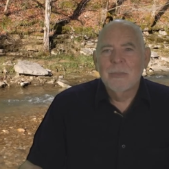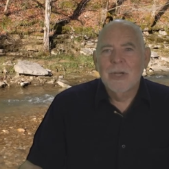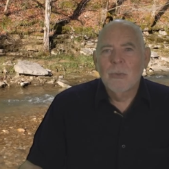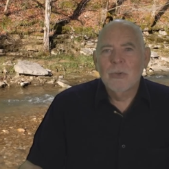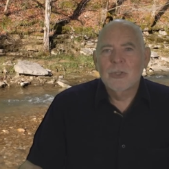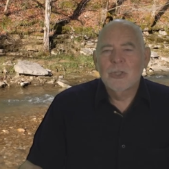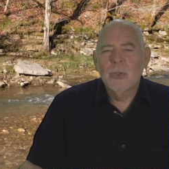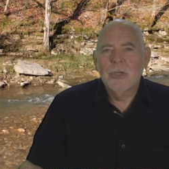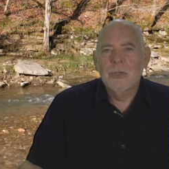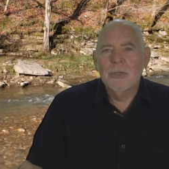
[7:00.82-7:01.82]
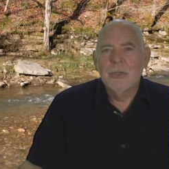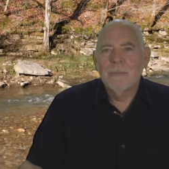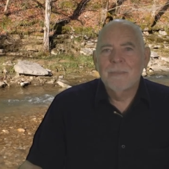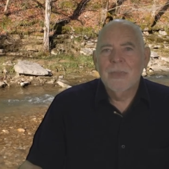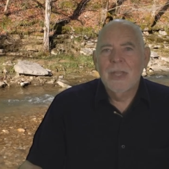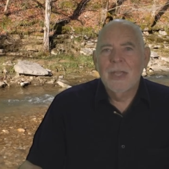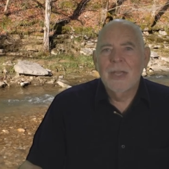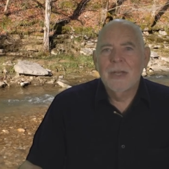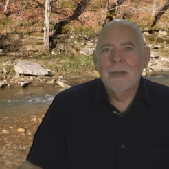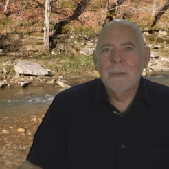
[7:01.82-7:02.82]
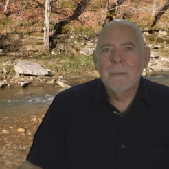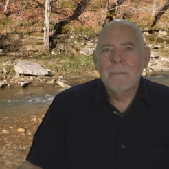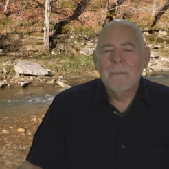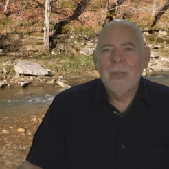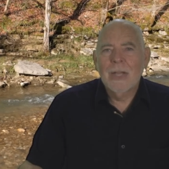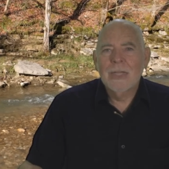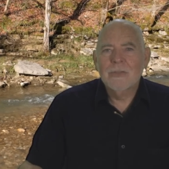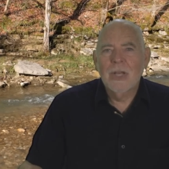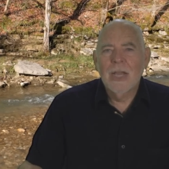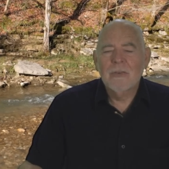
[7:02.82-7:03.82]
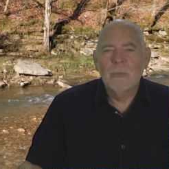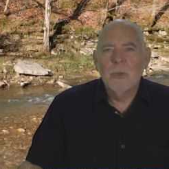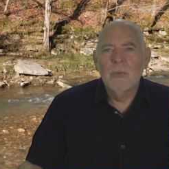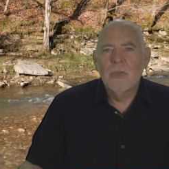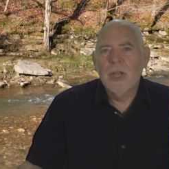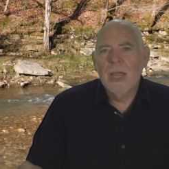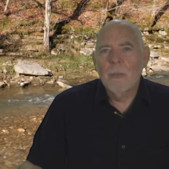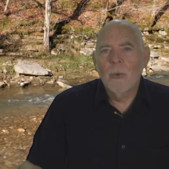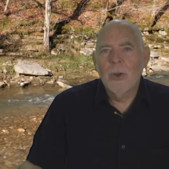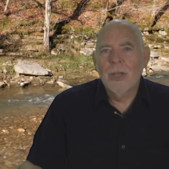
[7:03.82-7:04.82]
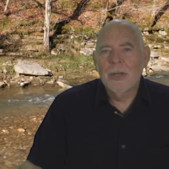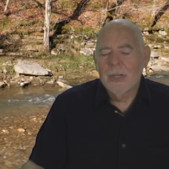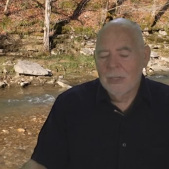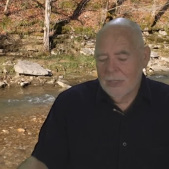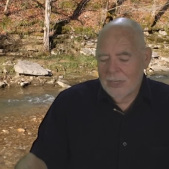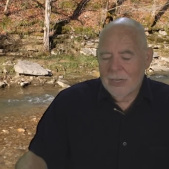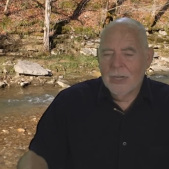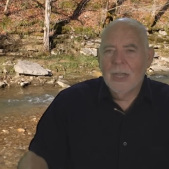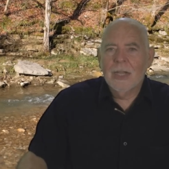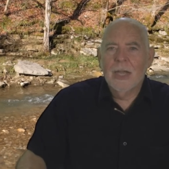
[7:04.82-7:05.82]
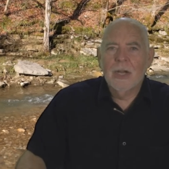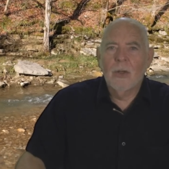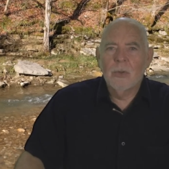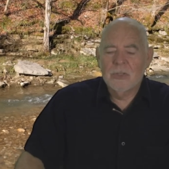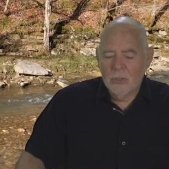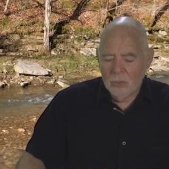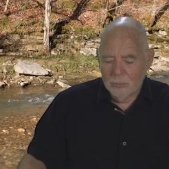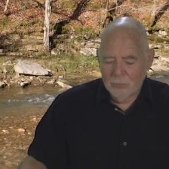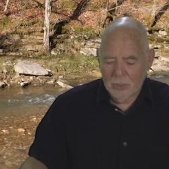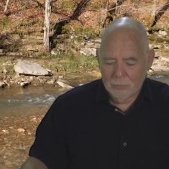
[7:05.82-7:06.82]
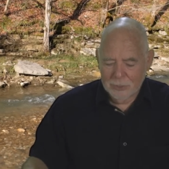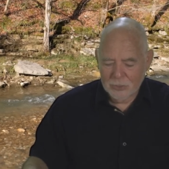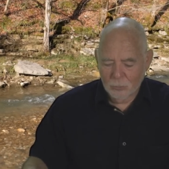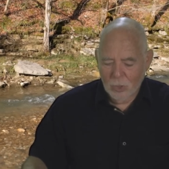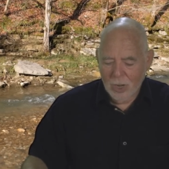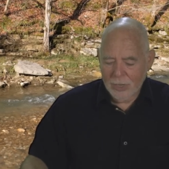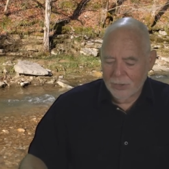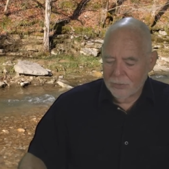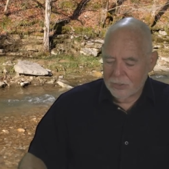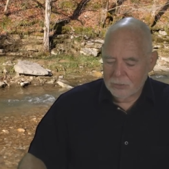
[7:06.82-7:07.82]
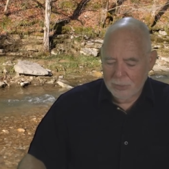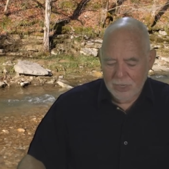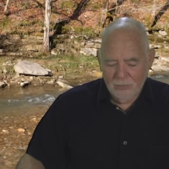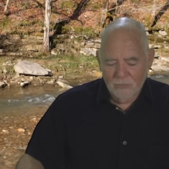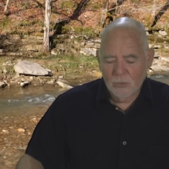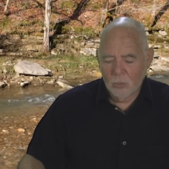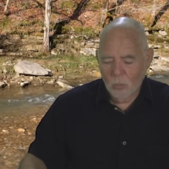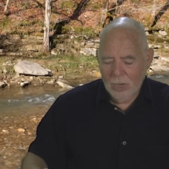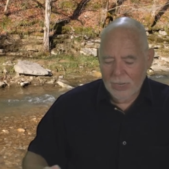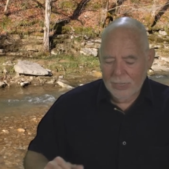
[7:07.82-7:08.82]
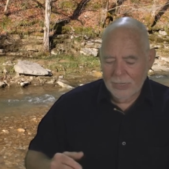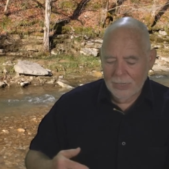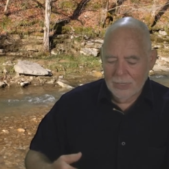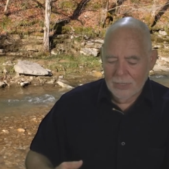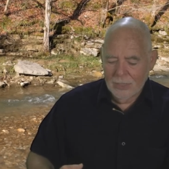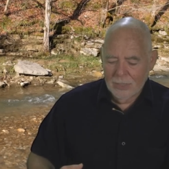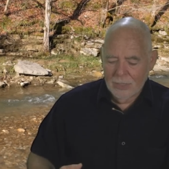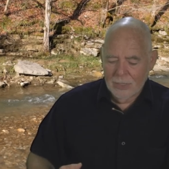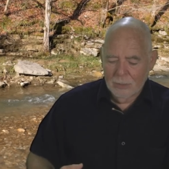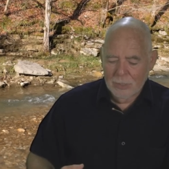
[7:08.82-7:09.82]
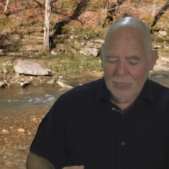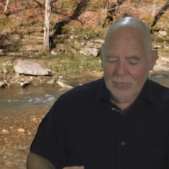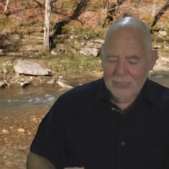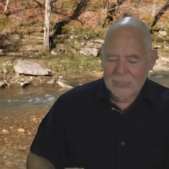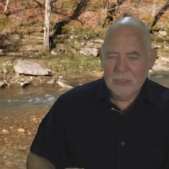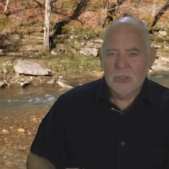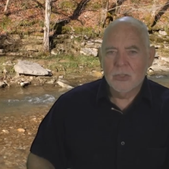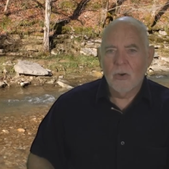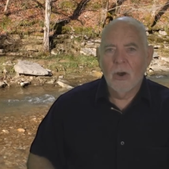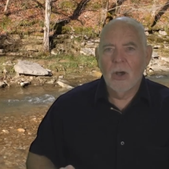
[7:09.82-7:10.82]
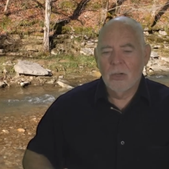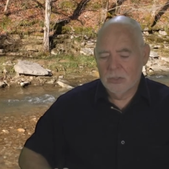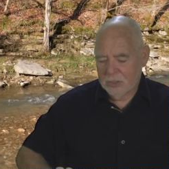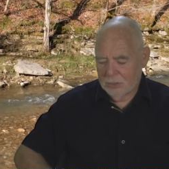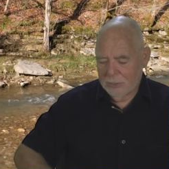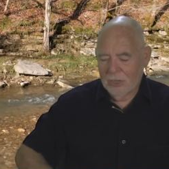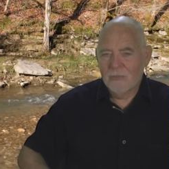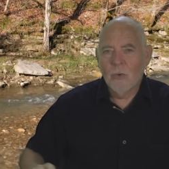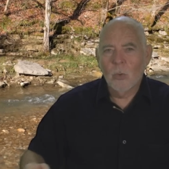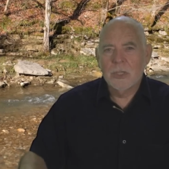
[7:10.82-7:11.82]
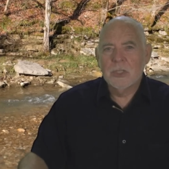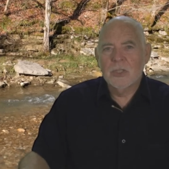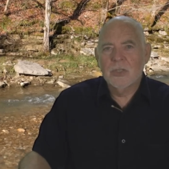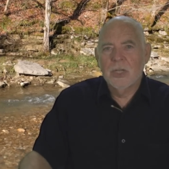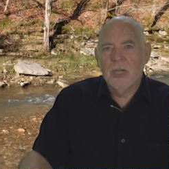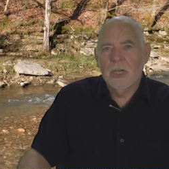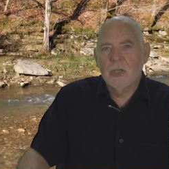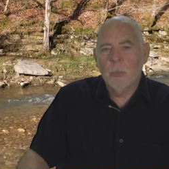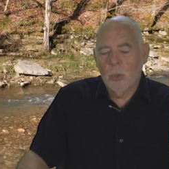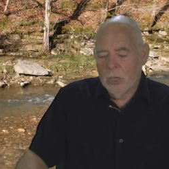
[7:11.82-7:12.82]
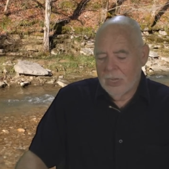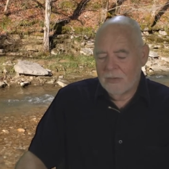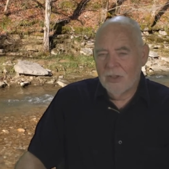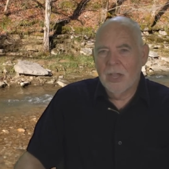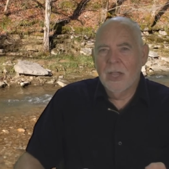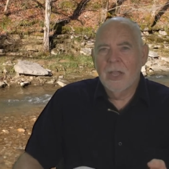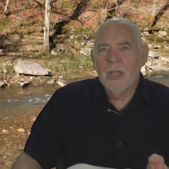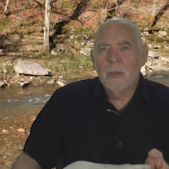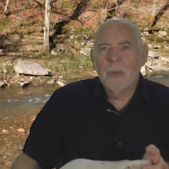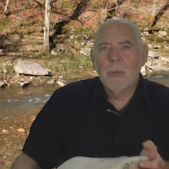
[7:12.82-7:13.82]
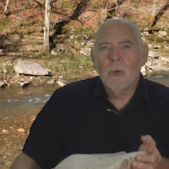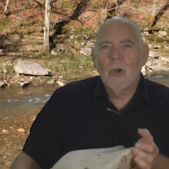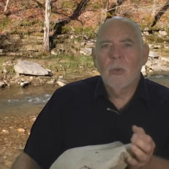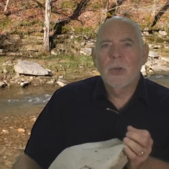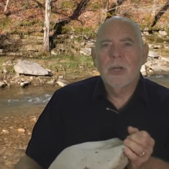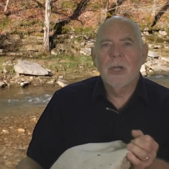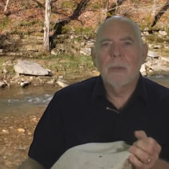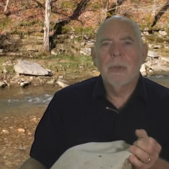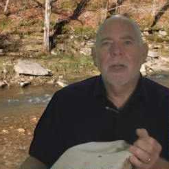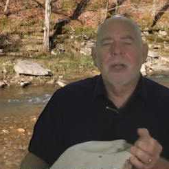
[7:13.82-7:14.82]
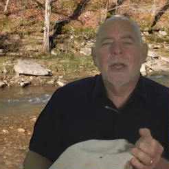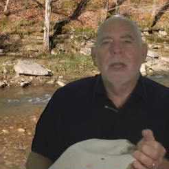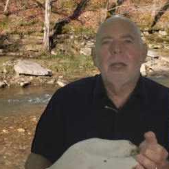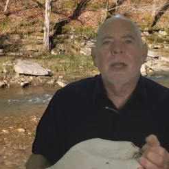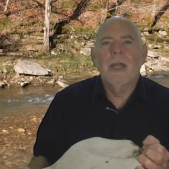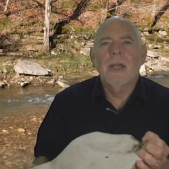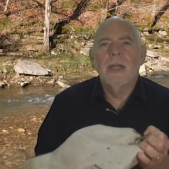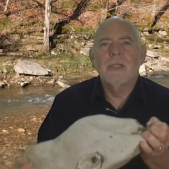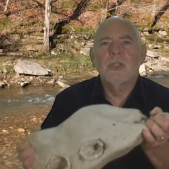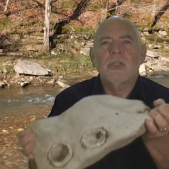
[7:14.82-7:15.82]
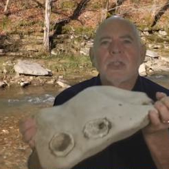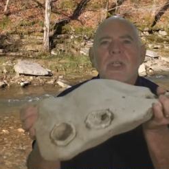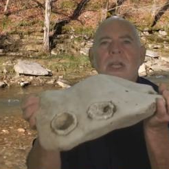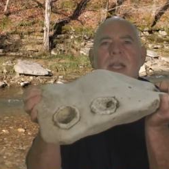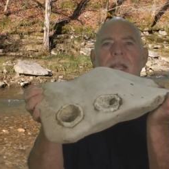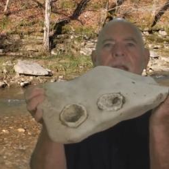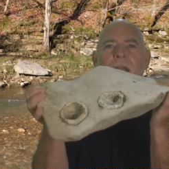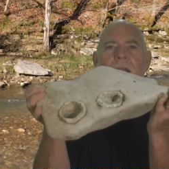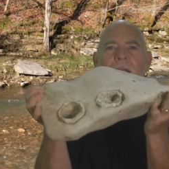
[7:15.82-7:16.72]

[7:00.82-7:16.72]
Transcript: But I want to show it to you, and uh, I guess I'll have to move the camera around. I can kind of hold this. on a, a, piece of rock here that's about a foot wide, about eight inches across, and about four inches thick, and it's pretty heavy. But I'm going to hold it up and let you see.